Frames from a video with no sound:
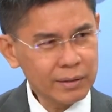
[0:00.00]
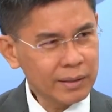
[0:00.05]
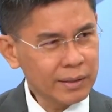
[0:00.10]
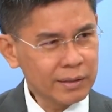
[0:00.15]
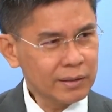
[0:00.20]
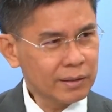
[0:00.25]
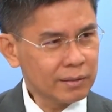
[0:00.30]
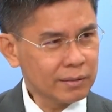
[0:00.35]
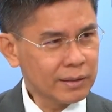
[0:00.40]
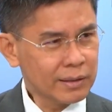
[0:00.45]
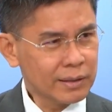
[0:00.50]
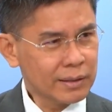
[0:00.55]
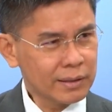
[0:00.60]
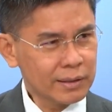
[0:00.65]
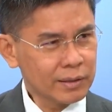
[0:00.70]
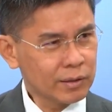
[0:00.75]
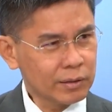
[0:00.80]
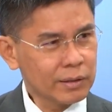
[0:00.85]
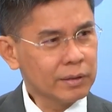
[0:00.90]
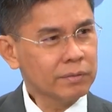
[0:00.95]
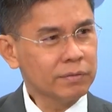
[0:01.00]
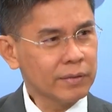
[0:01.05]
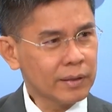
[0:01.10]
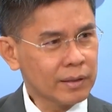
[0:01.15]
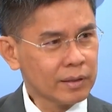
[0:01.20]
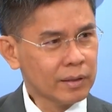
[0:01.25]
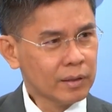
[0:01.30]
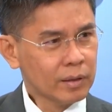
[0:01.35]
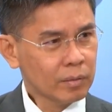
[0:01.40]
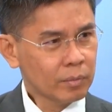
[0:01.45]
think so. This is so
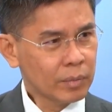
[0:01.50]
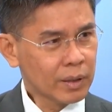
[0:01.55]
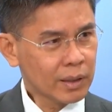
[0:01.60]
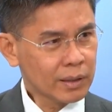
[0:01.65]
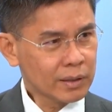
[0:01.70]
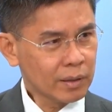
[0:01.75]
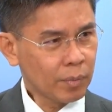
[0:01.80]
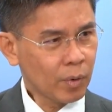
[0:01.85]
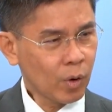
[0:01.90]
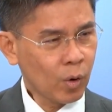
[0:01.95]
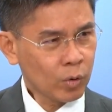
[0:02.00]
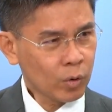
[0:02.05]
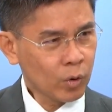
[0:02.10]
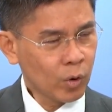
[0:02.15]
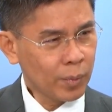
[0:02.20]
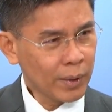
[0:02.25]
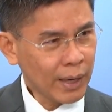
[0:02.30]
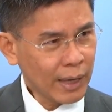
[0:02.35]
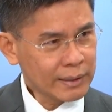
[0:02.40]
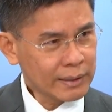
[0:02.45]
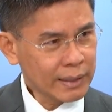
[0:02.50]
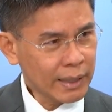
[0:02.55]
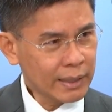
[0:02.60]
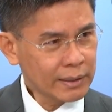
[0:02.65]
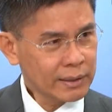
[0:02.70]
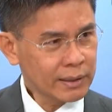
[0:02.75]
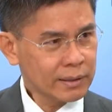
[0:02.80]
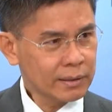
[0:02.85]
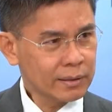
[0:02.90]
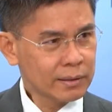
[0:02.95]
different because of
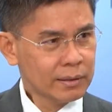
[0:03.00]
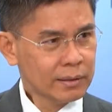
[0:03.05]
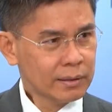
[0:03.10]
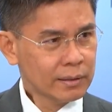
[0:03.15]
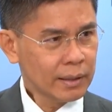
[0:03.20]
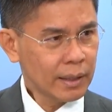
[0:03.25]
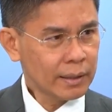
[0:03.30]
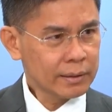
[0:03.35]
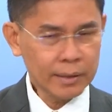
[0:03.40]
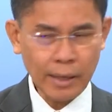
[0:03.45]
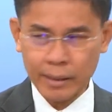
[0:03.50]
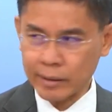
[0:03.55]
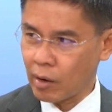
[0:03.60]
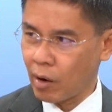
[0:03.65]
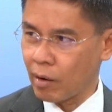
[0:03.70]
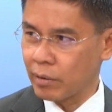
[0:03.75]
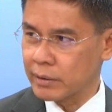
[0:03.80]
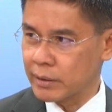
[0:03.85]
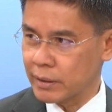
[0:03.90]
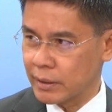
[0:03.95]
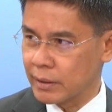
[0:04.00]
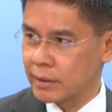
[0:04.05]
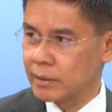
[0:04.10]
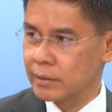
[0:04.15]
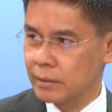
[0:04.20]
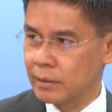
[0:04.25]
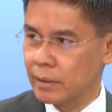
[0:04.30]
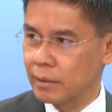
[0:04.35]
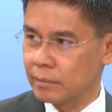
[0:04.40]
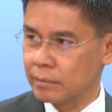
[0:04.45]
globalization mm. and technology.
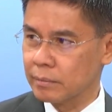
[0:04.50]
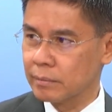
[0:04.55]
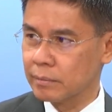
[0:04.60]
Mm.